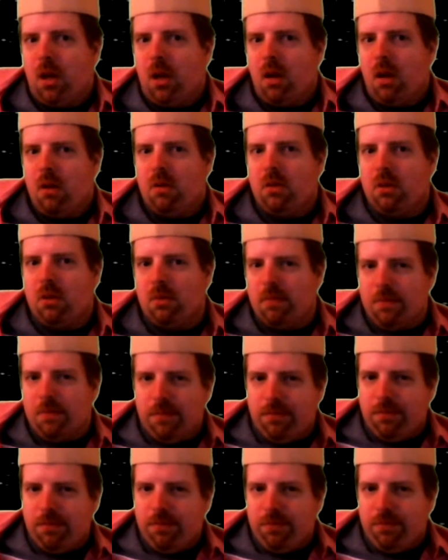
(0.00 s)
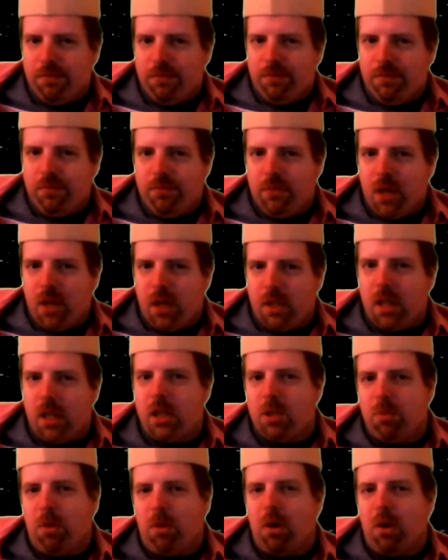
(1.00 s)
cares. And
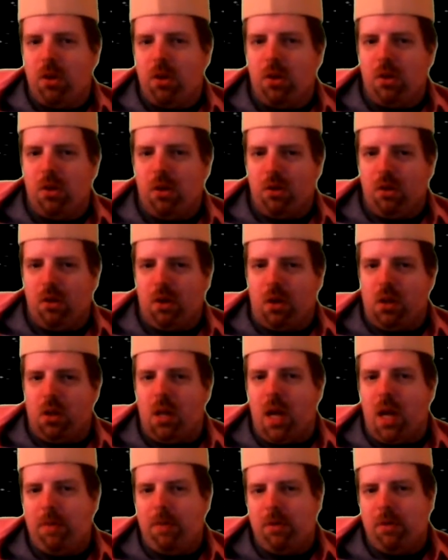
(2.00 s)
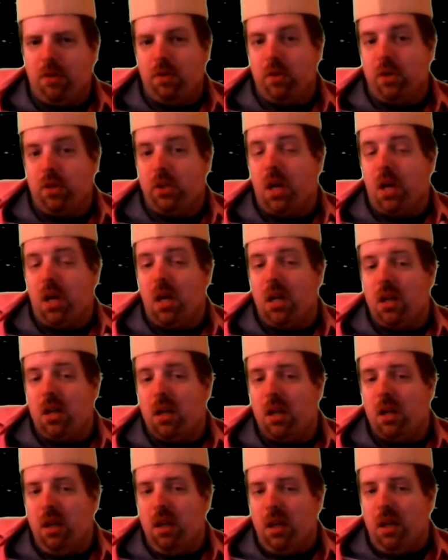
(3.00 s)
that's part of the collapse of
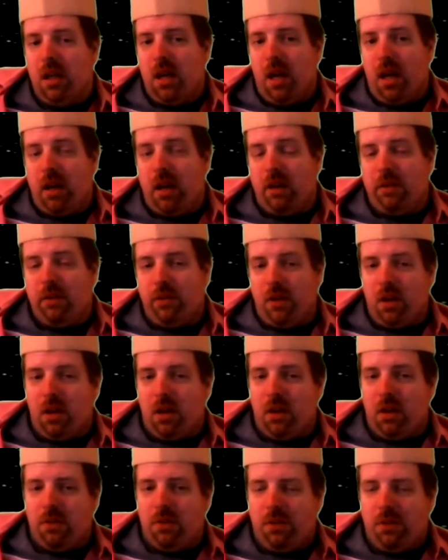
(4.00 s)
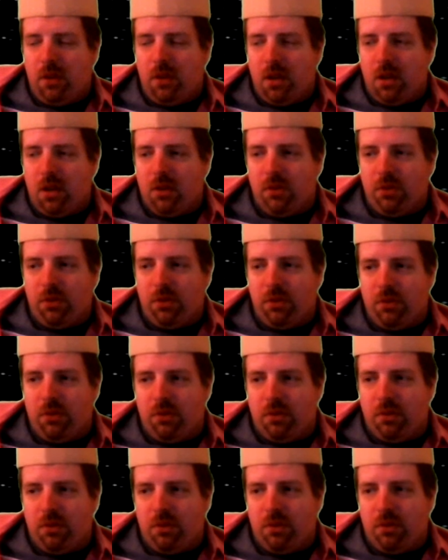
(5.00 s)
society. And if
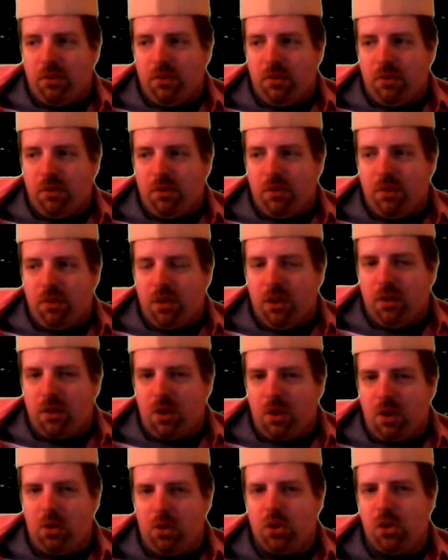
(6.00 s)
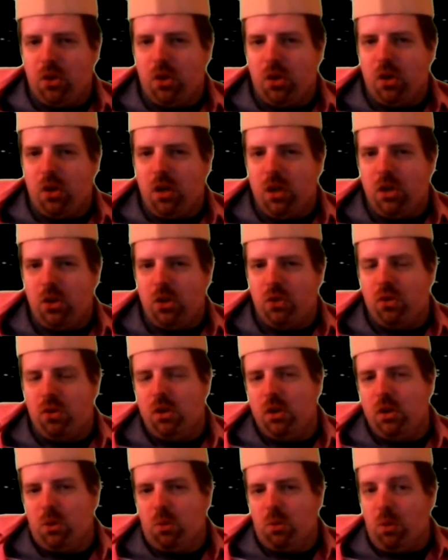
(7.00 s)
culture and
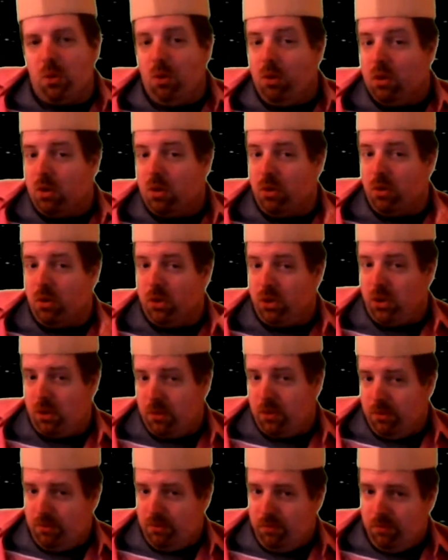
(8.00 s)
history is a roller coaster